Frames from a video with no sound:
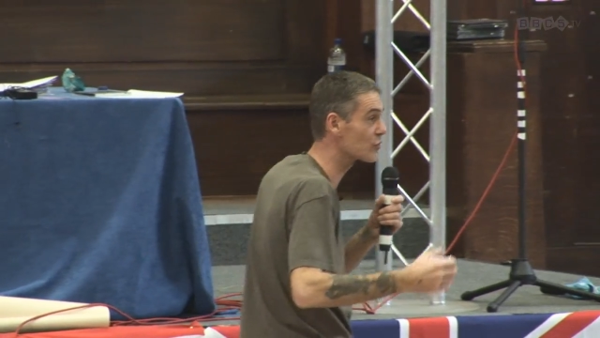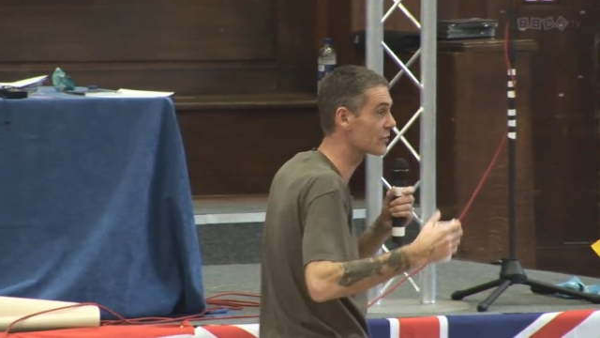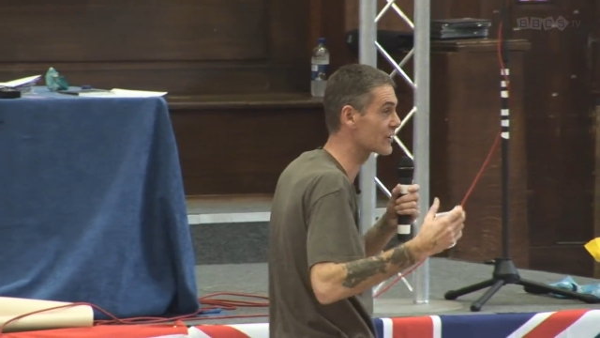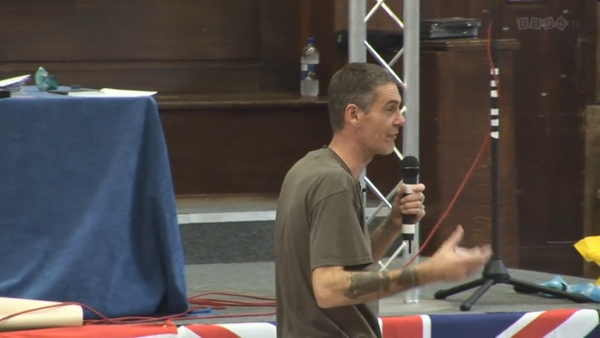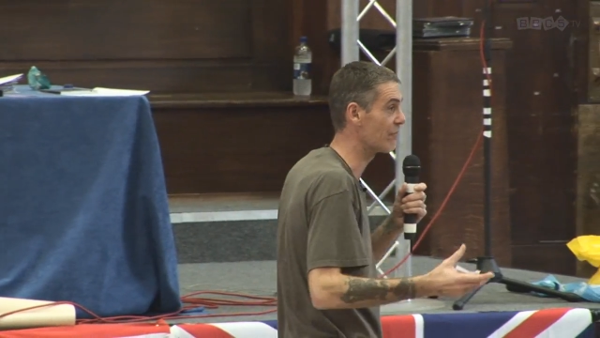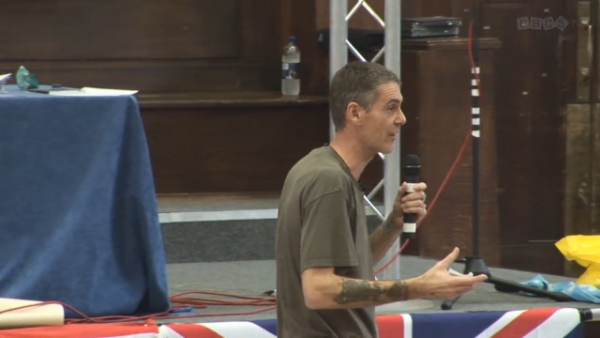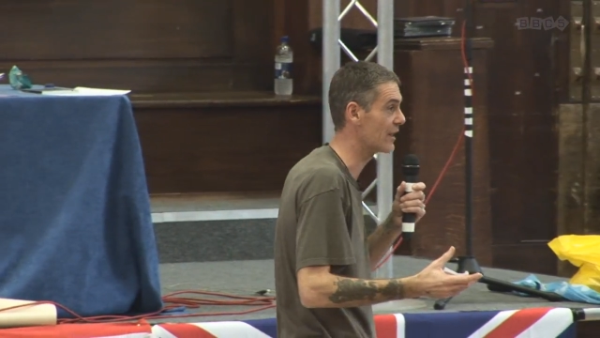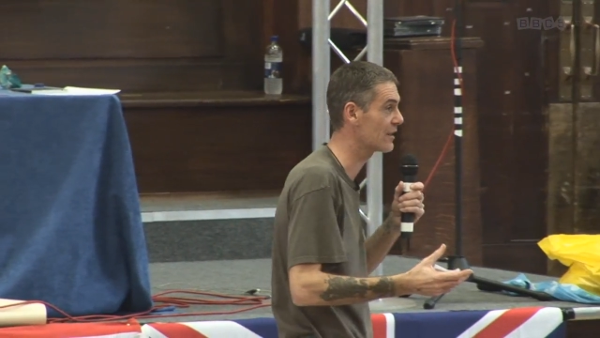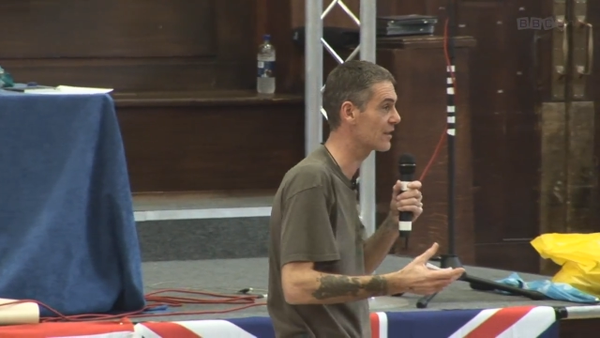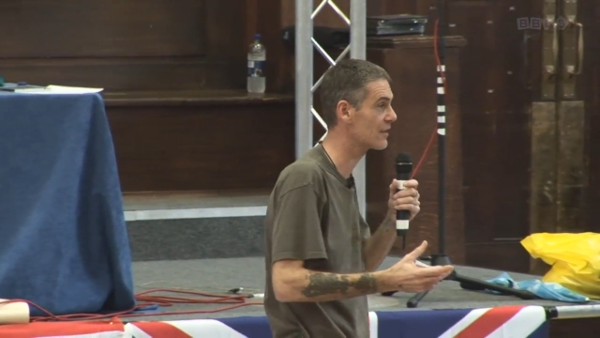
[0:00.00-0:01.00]
of
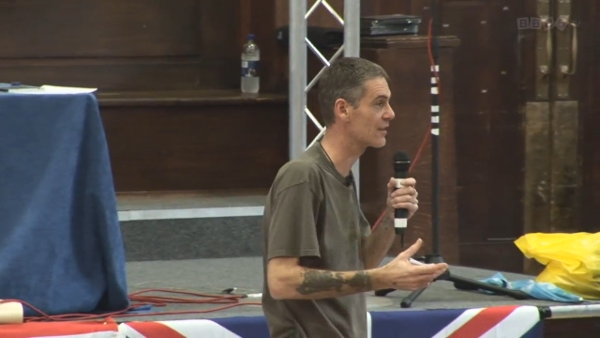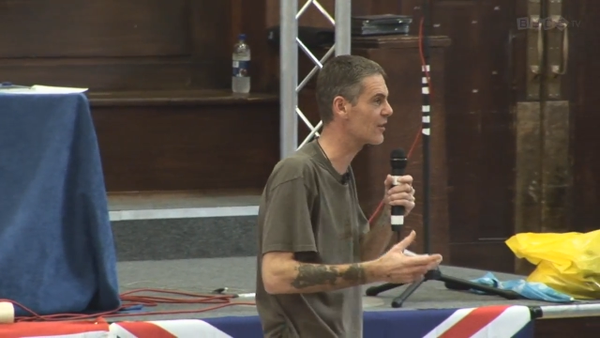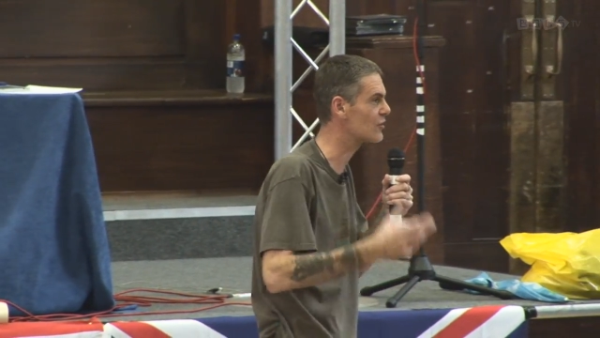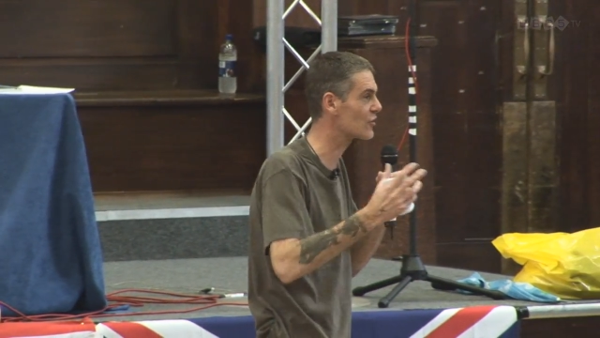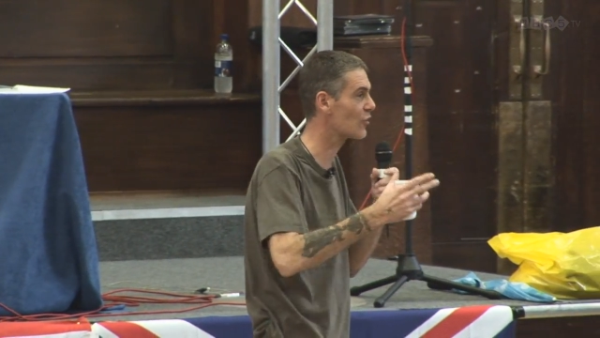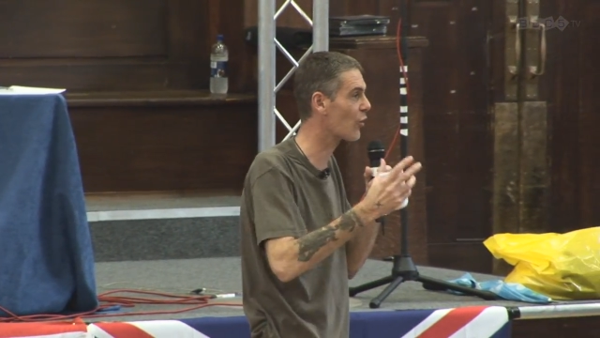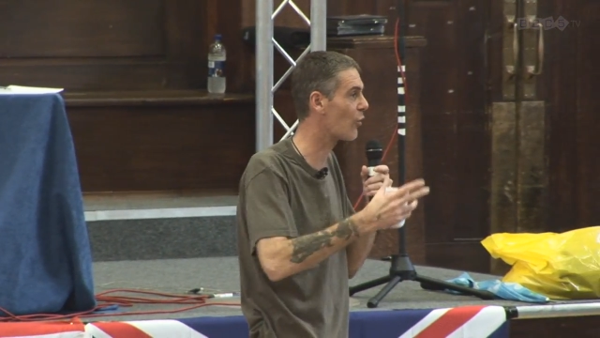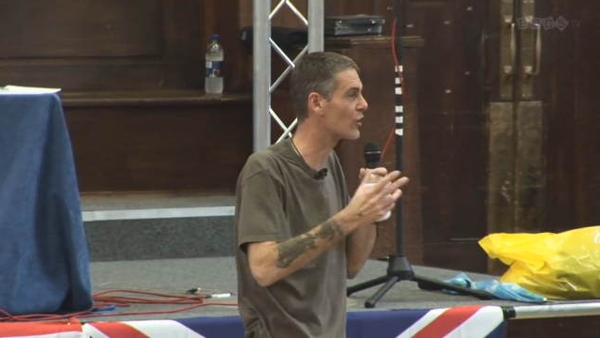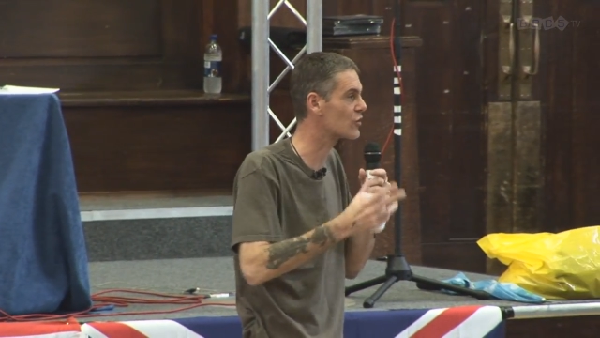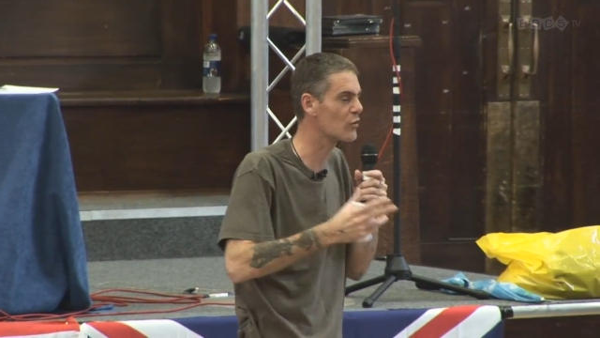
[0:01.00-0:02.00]
something. I'm just not
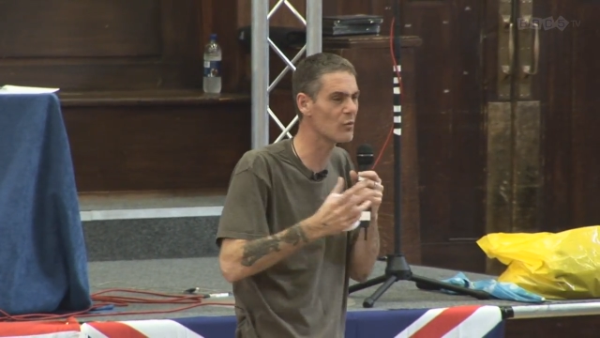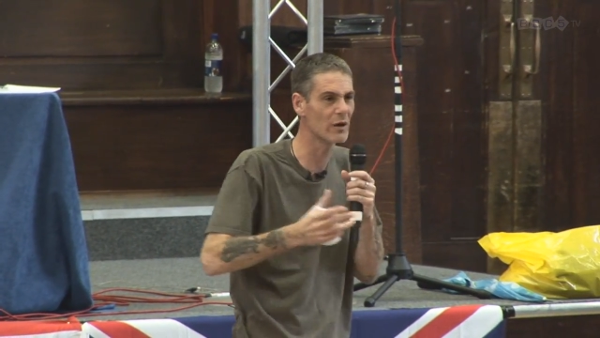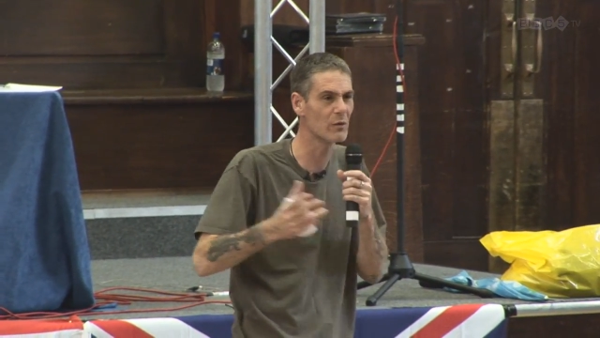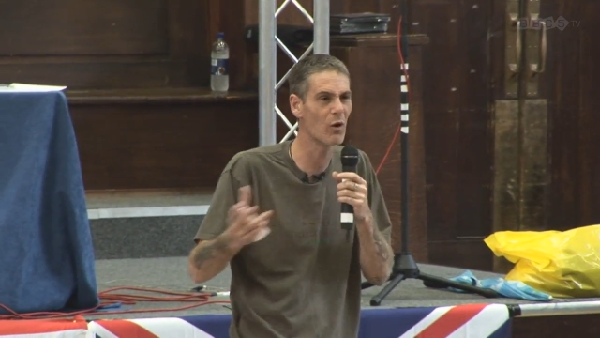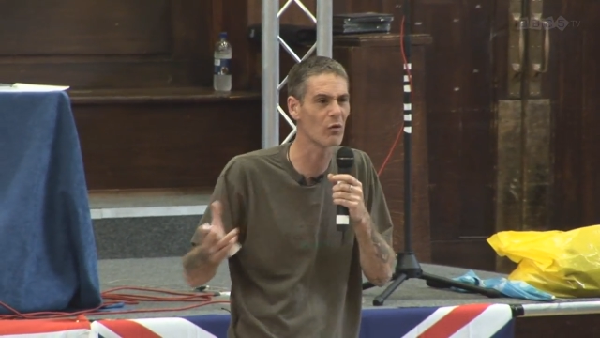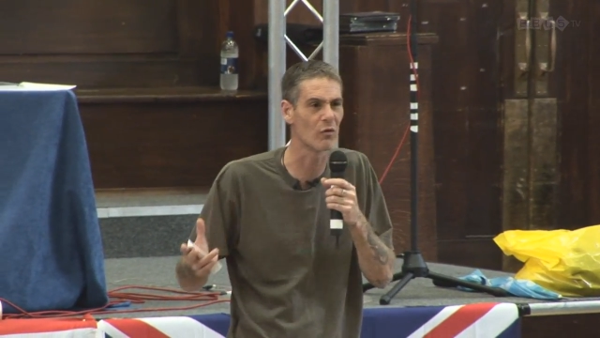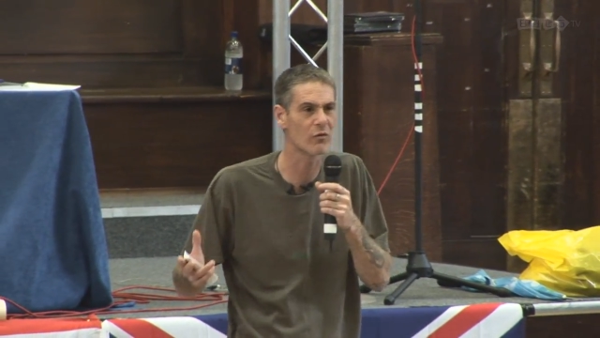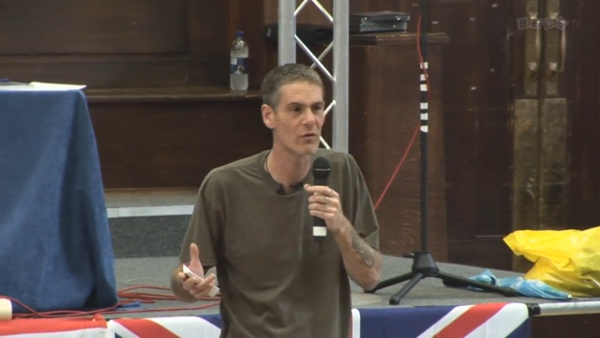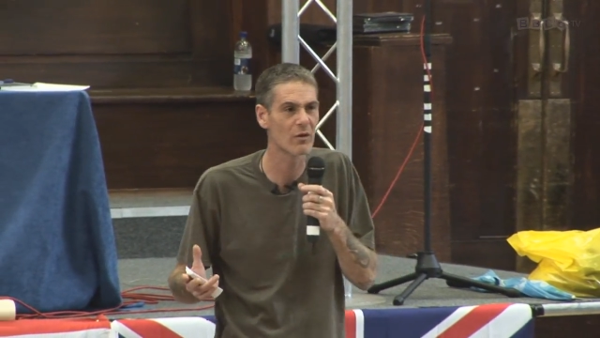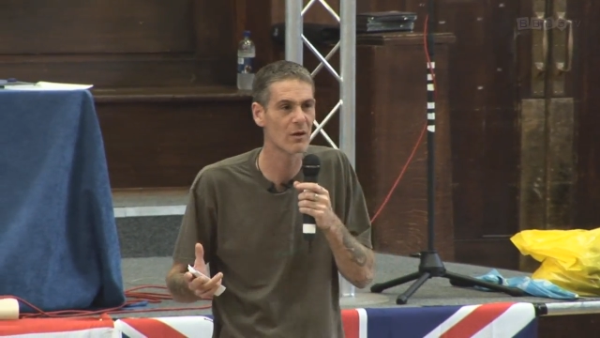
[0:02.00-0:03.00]
quite sure what he wants.